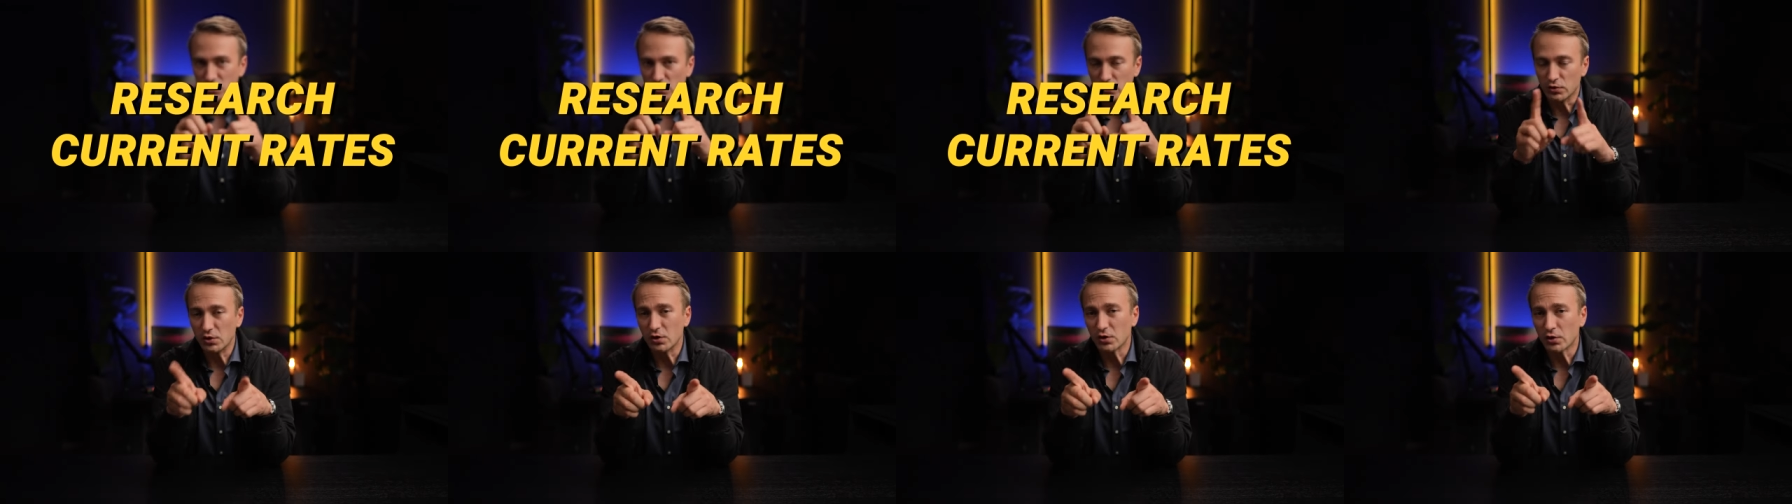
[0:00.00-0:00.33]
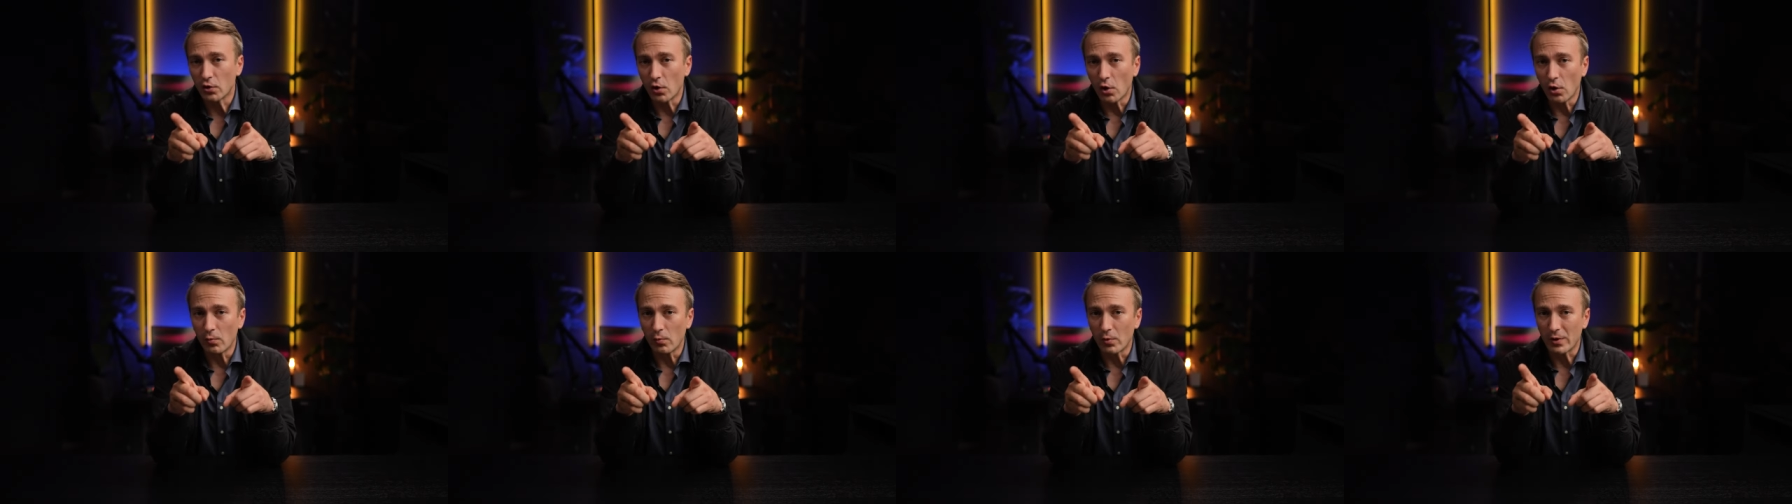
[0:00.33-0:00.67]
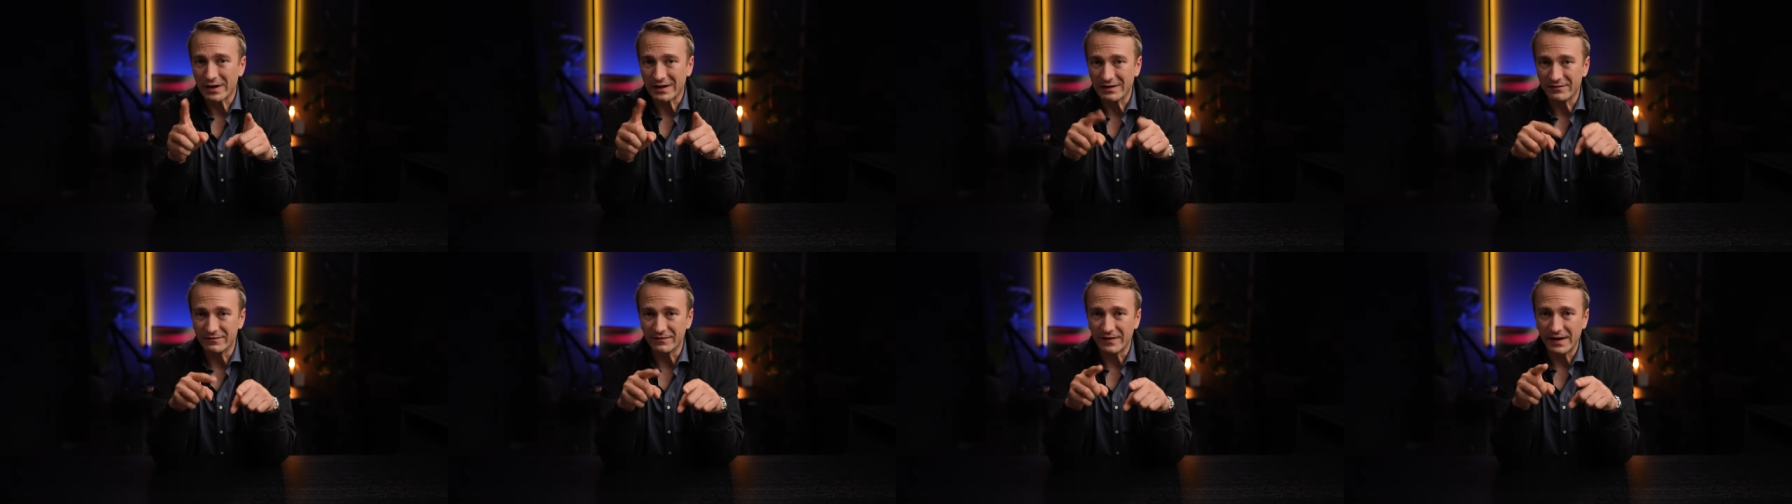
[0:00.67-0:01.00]
So do your
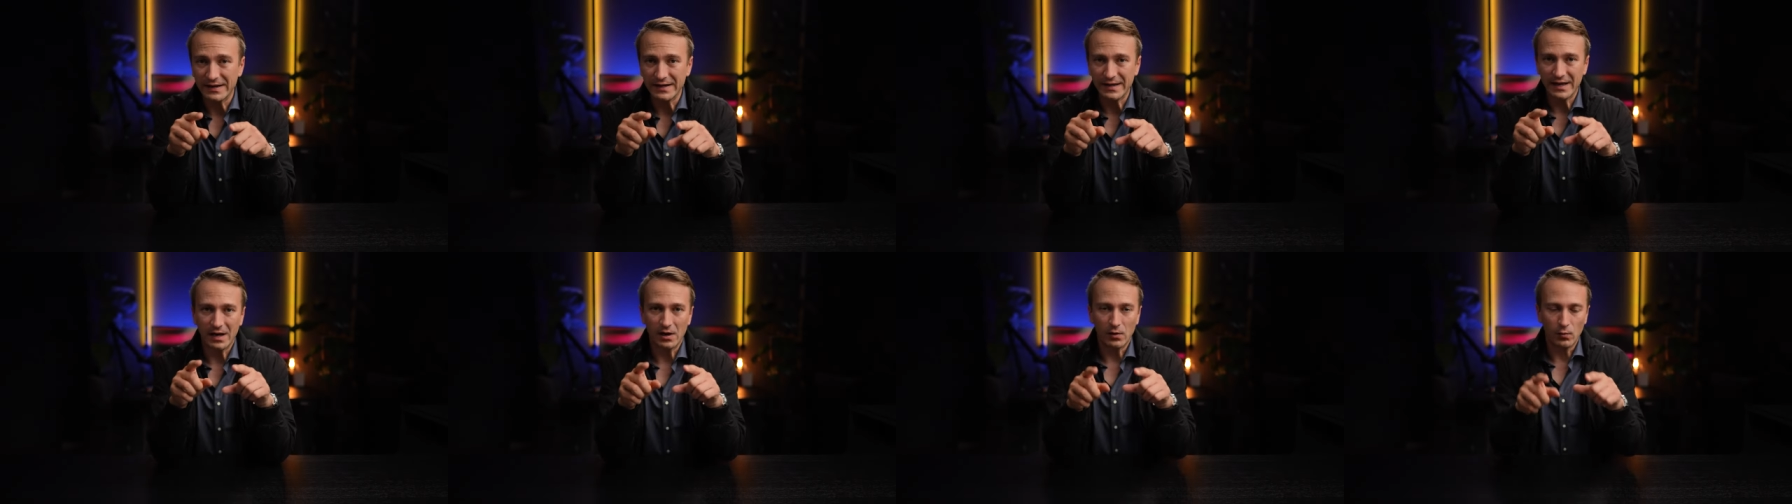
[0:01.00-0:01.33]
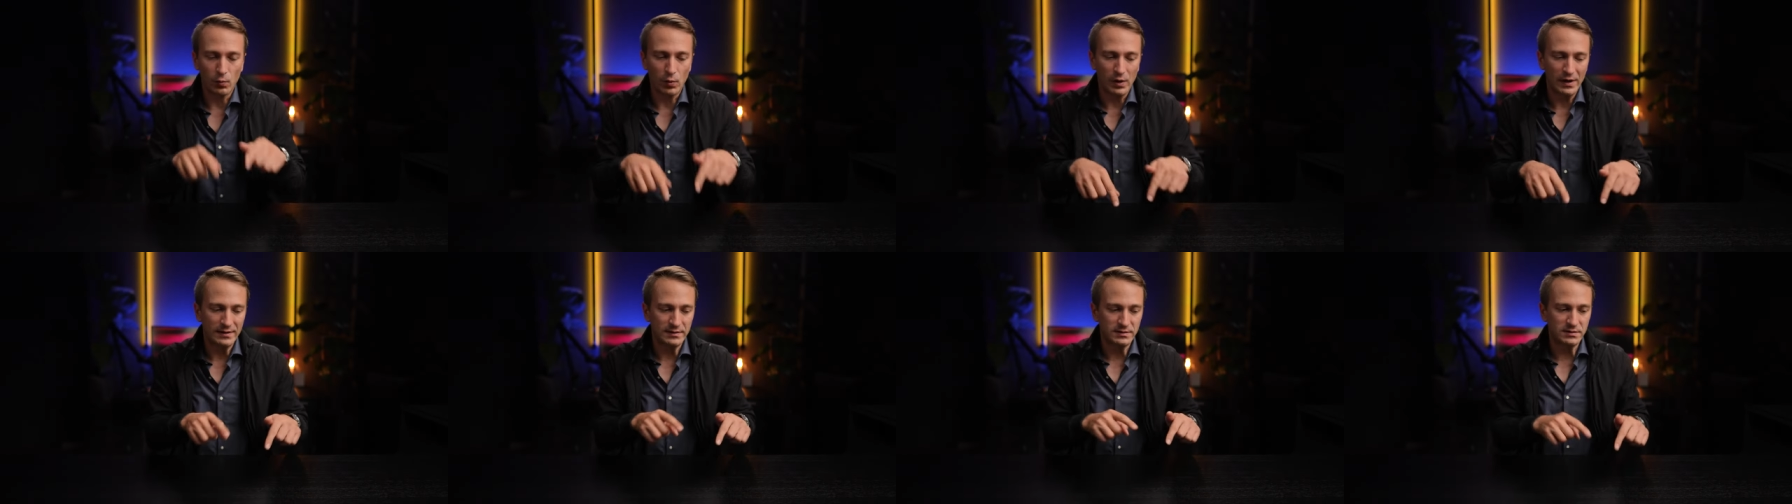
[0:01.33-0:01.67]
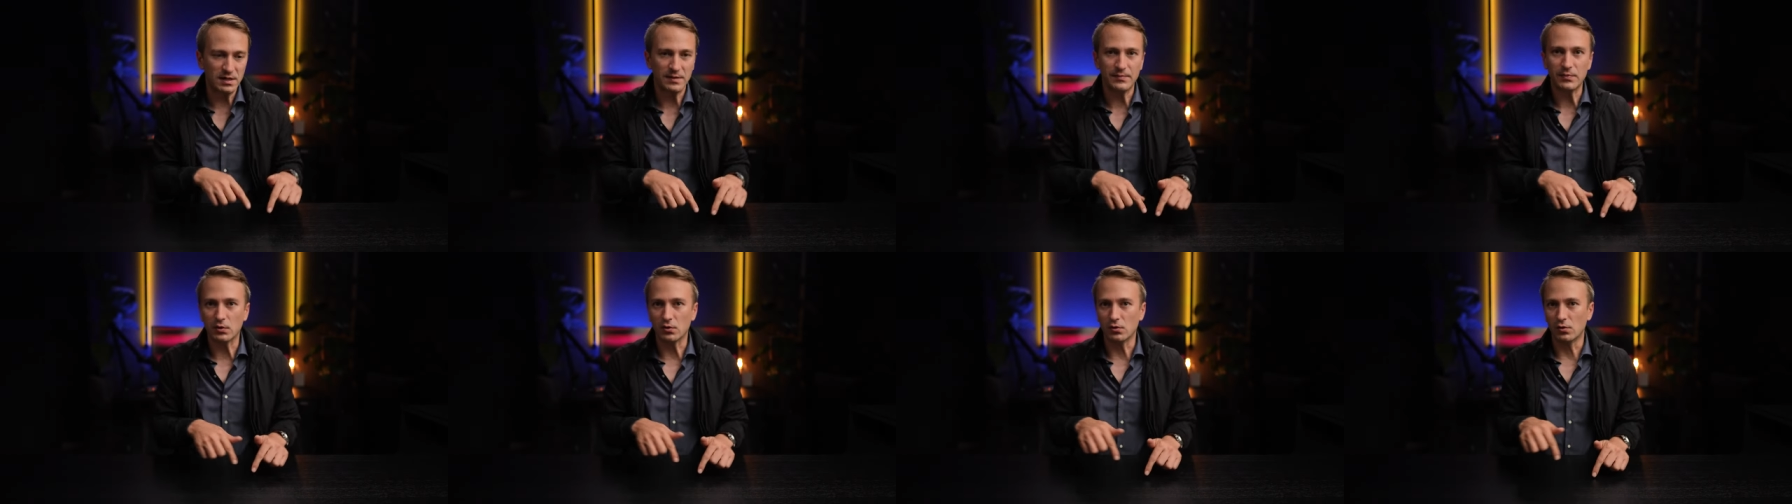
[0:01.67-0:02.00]
homework and find out what
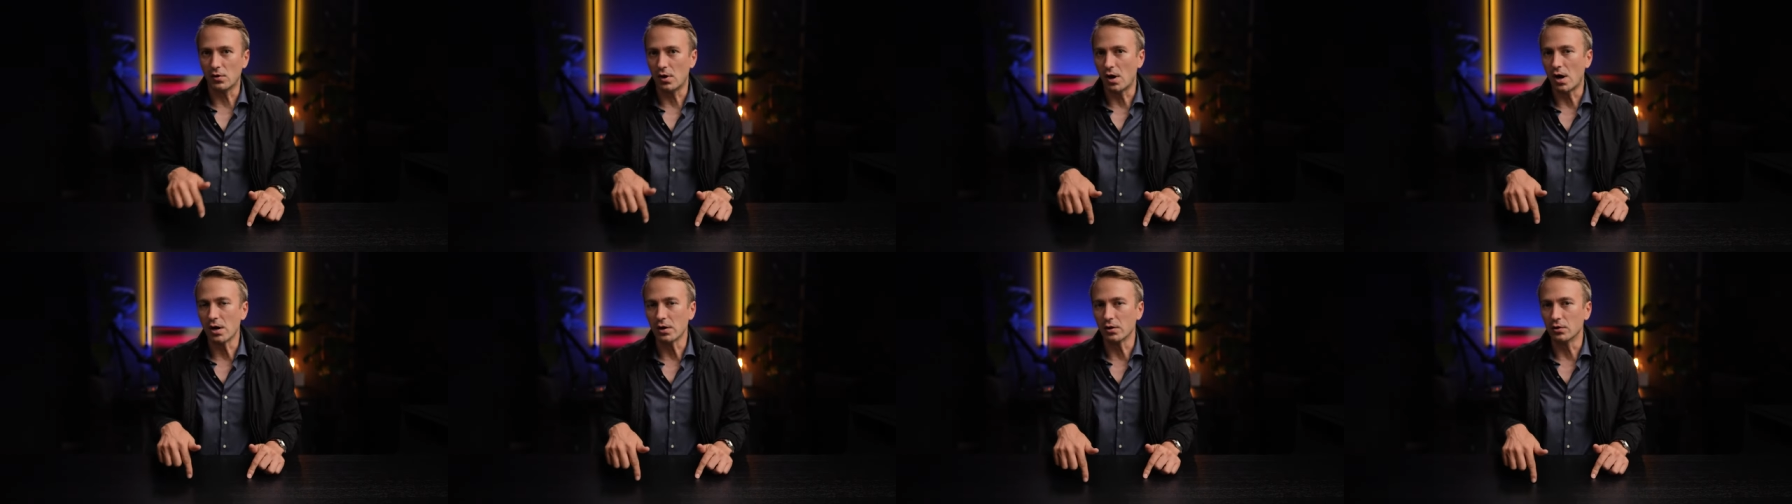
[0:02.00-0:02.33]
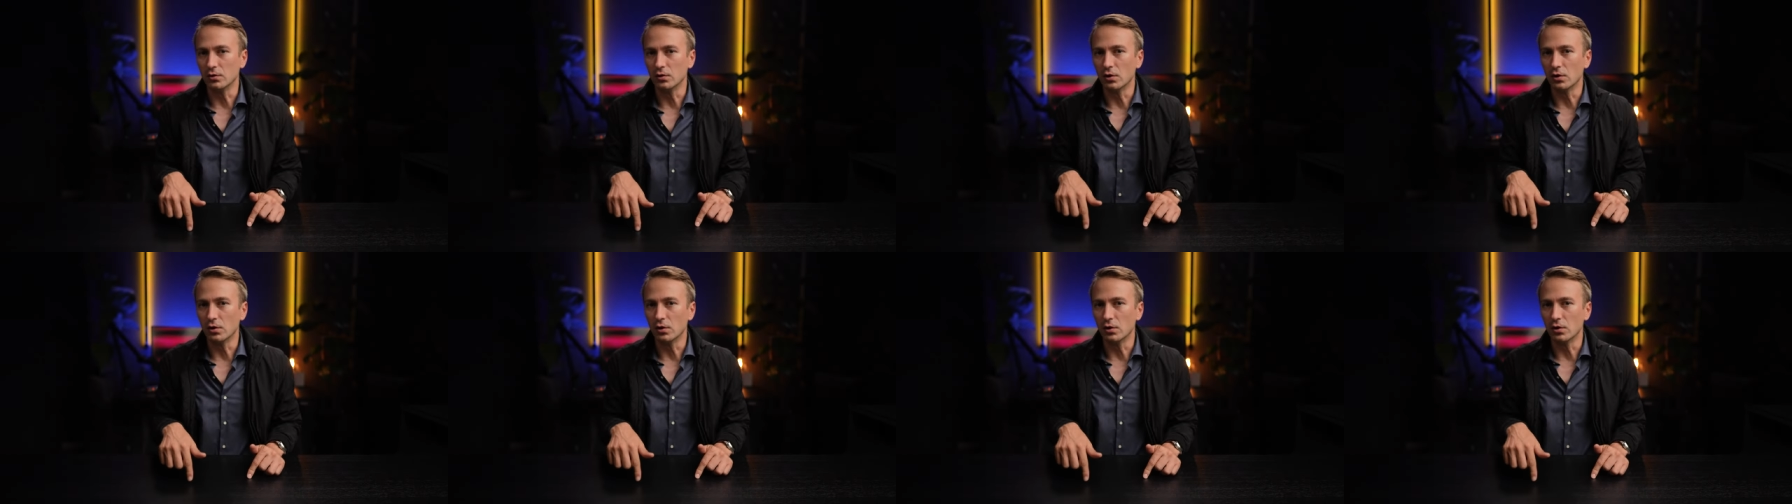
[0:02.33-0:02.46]
typical auto